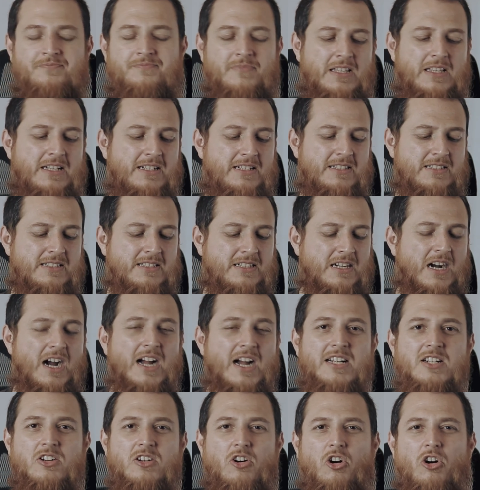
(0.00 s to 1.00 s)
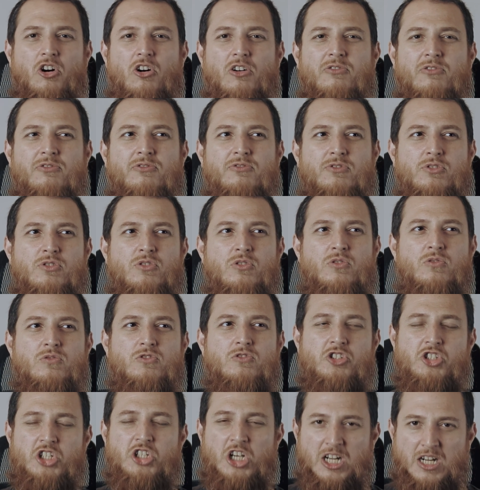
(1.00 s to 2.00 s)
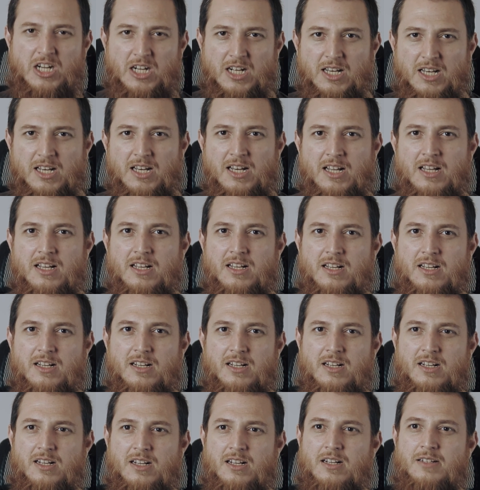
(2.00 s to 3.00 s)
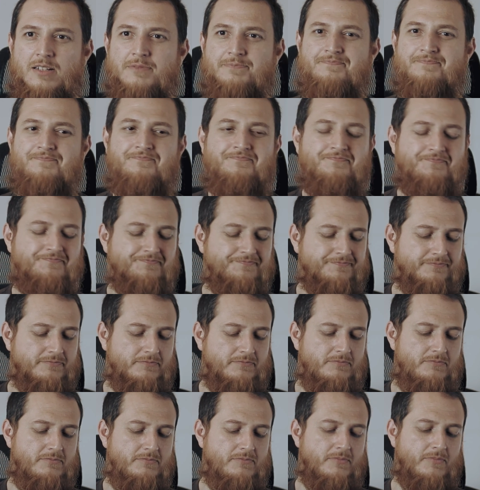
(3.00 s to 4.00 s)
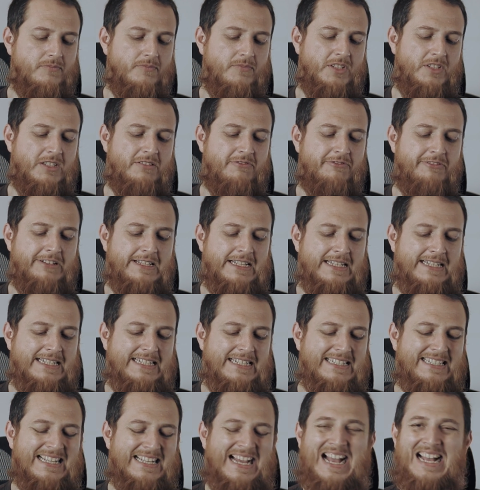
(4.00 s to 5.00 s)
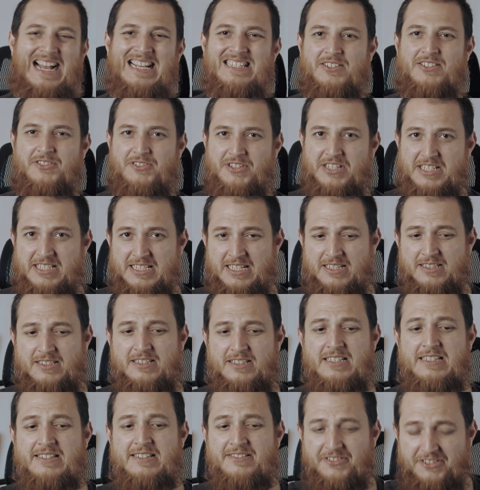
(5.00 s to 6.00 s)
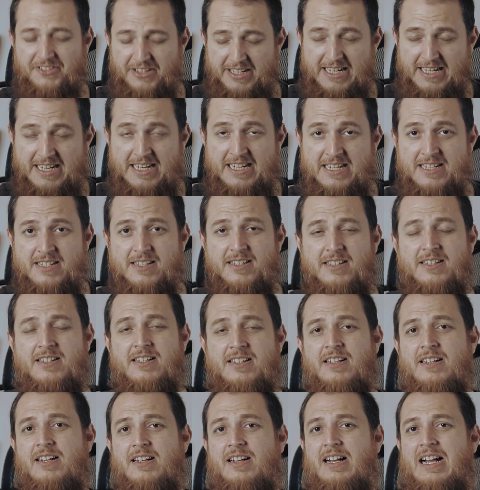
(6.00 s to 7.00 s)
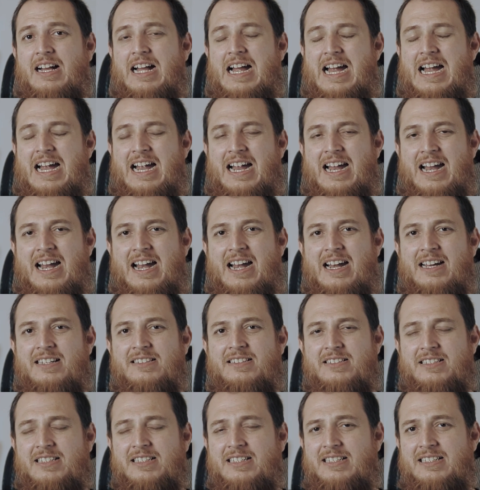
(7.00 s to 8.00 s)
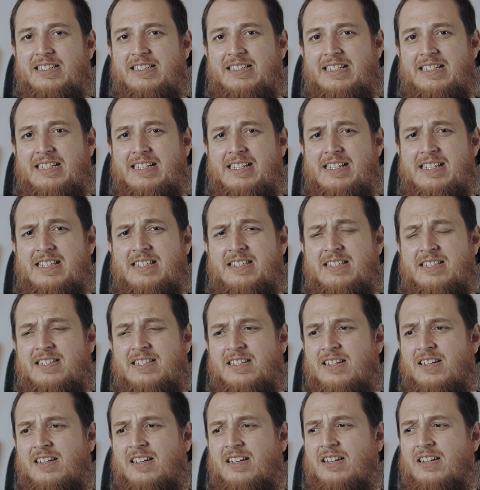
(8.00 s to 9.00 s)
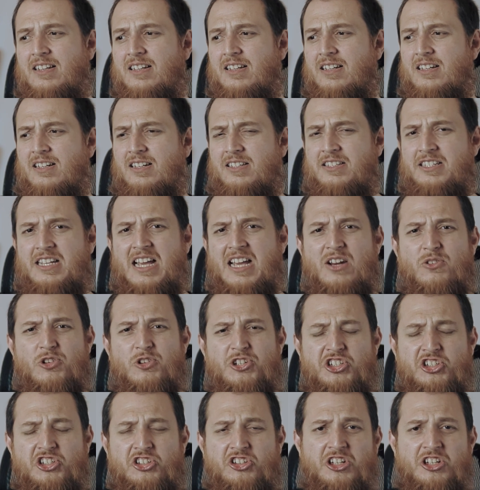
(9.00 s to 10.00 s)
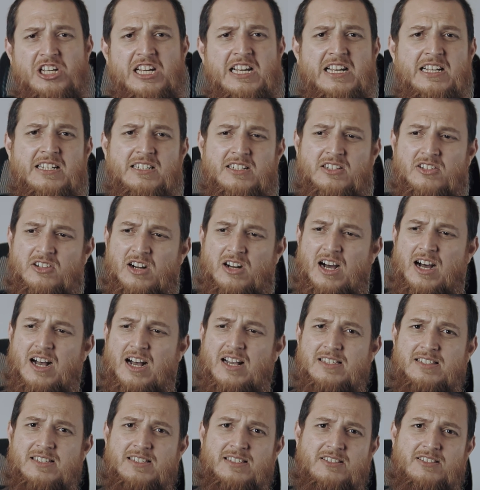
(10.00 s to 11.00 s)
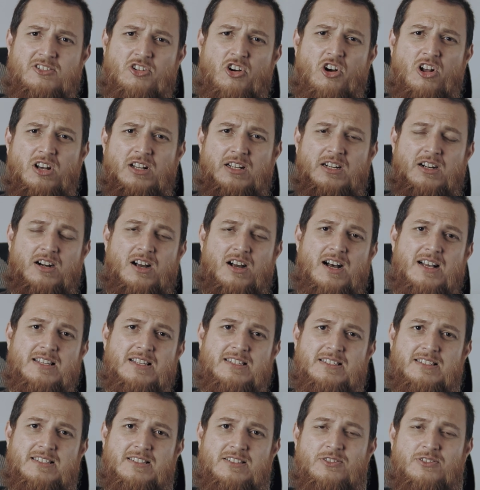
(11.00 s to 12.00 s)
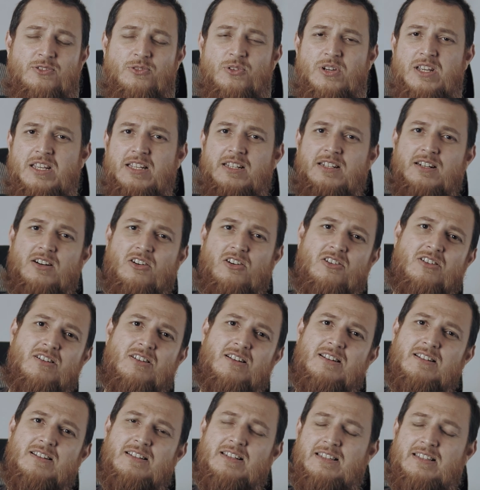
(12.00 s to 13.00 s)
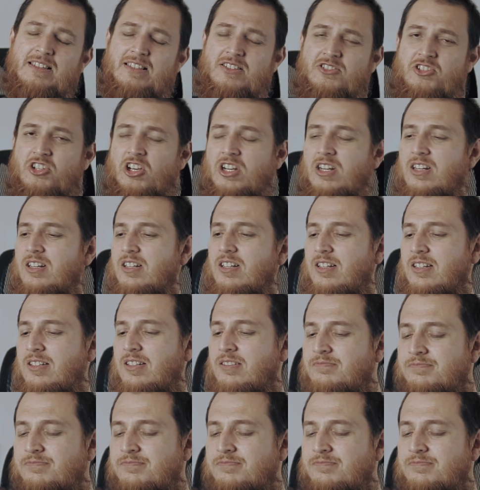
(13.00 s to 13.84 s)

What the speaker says: It is kind of, jungle, where it has recently rained and there is yellowish green grass, tall grass growing all in the jungle.